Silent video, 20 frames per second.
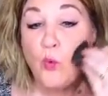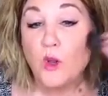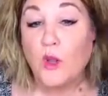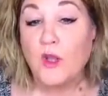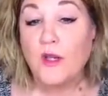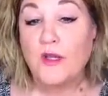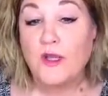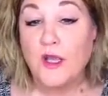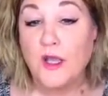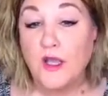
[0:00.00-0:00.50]

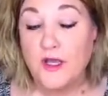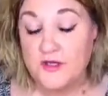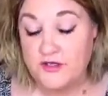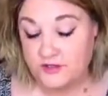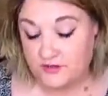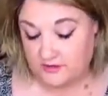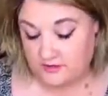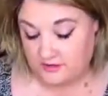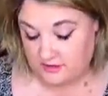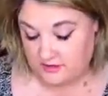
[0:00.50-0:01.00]
and
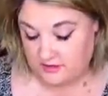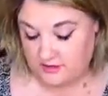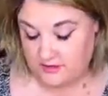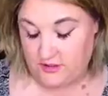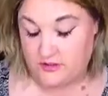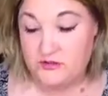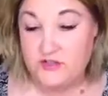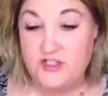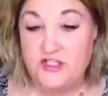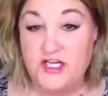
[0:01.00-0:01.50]
under
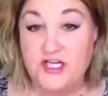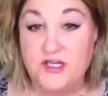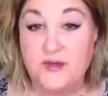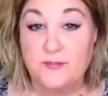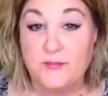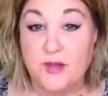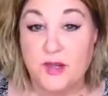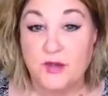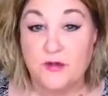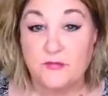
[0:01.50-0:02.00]
your
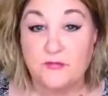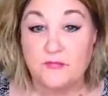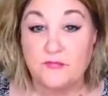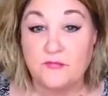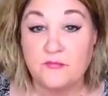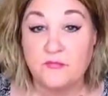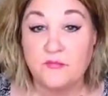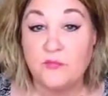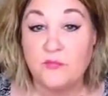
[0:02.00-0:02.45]
cheekbone.